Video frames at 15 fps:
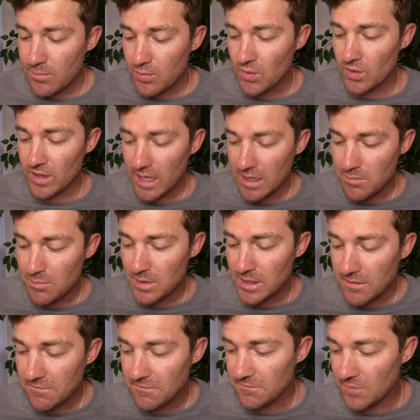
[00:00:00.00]
put a
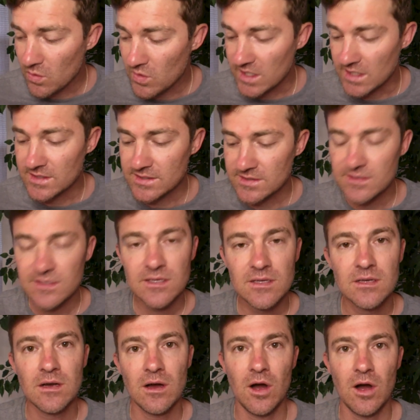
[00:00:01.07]
big focus
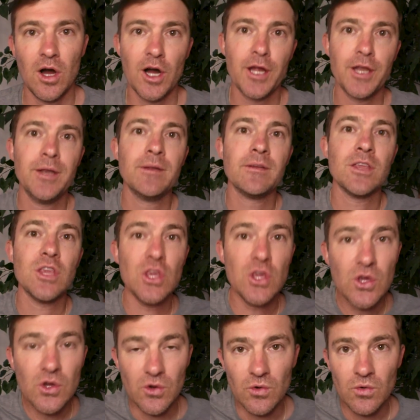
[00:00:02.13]
on
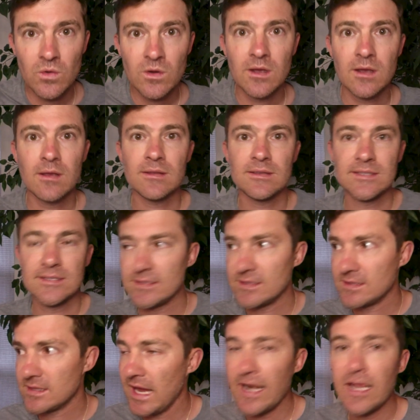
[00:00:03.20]
you
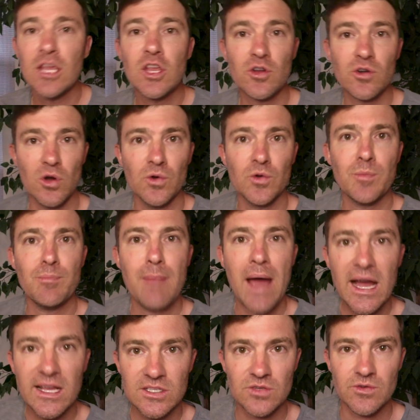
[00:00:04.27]
getting your own
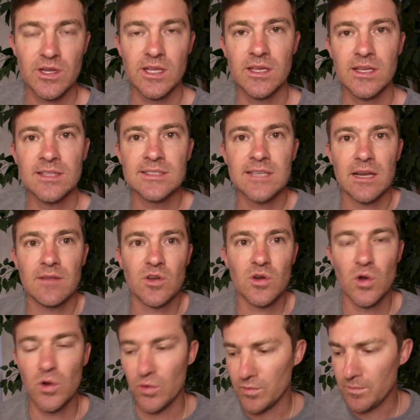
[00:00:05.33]
mastery inside of
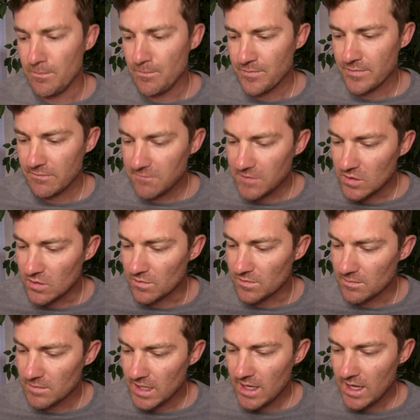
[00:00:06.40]
your own field.
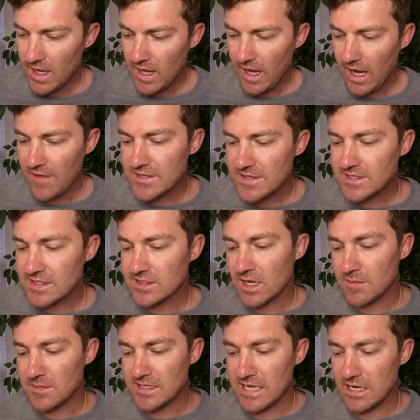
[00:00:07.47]
And this is
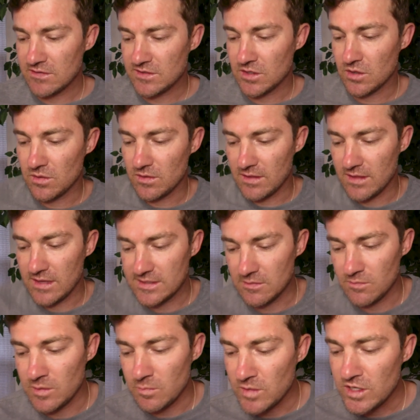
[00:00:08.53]
coming down to this
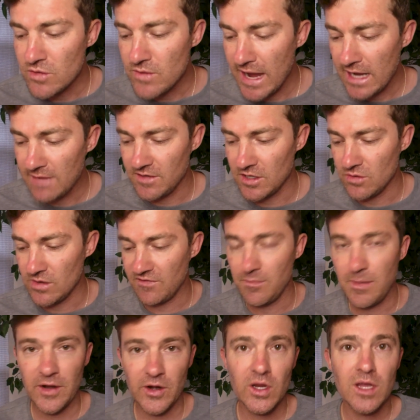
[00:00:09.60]
when, when you have it, you have
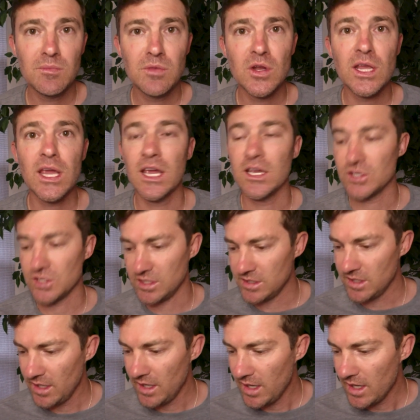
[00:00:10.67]
better communication,
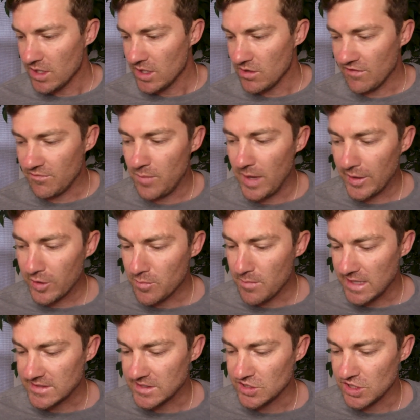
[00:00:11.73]
you have better
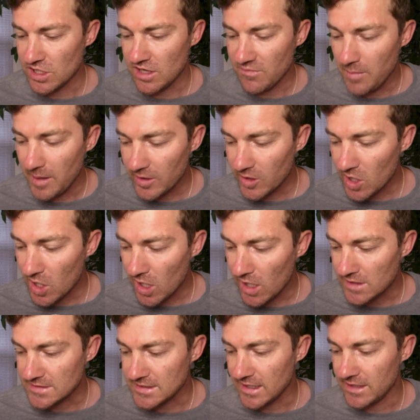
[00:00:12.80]
messaging, you have better
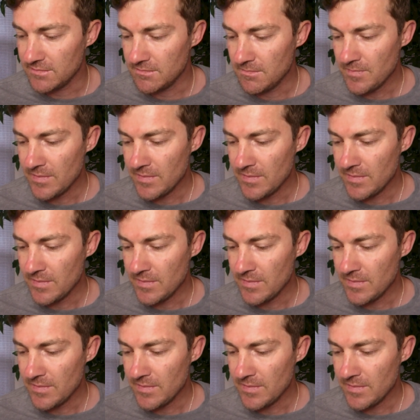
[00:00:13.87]
content,